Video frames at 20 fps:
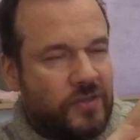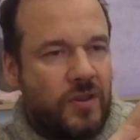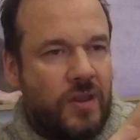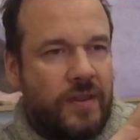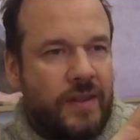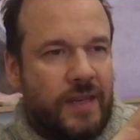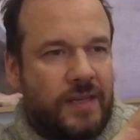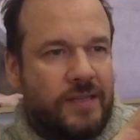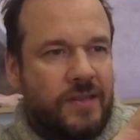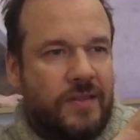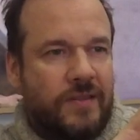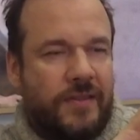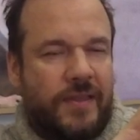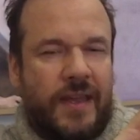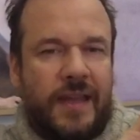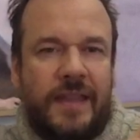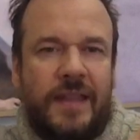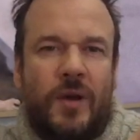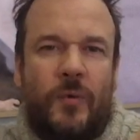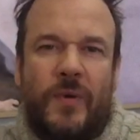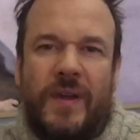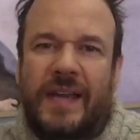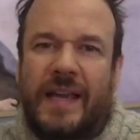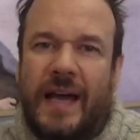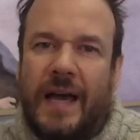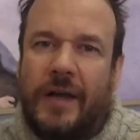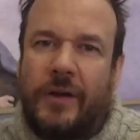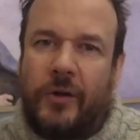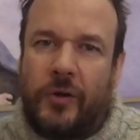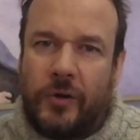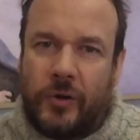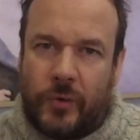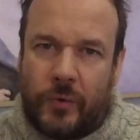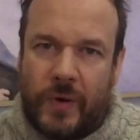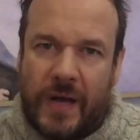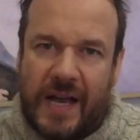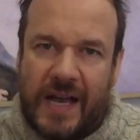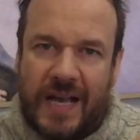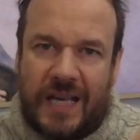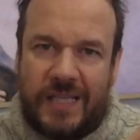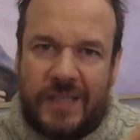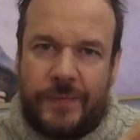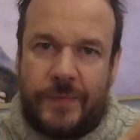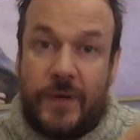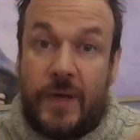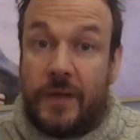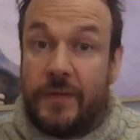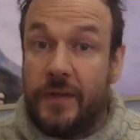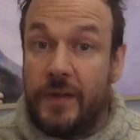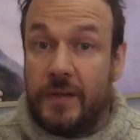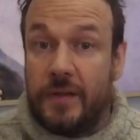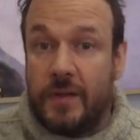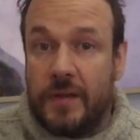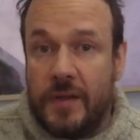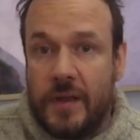thing that we cannot grasp that